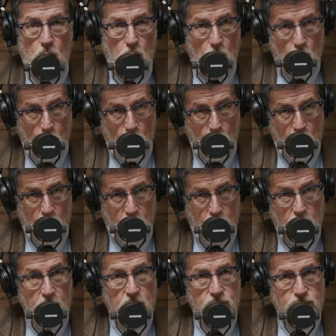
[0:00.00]

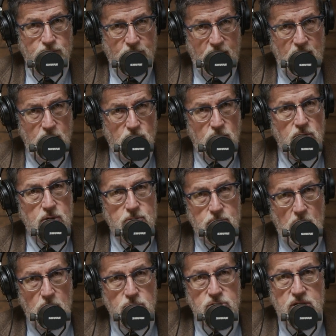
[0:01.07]
or fail
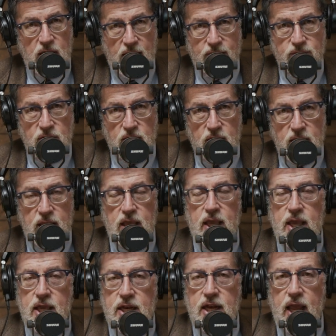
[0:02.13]
most evidently
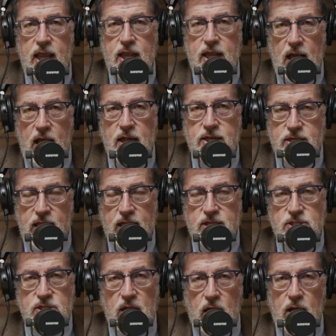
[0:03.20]
in a
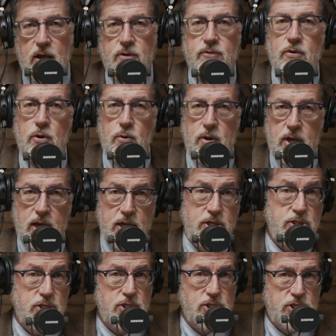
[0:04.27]
context of
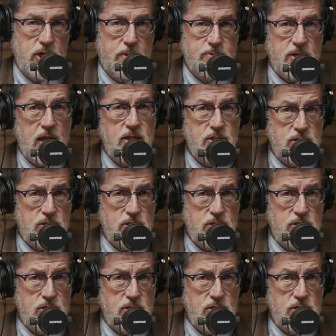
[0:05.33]
relationships. And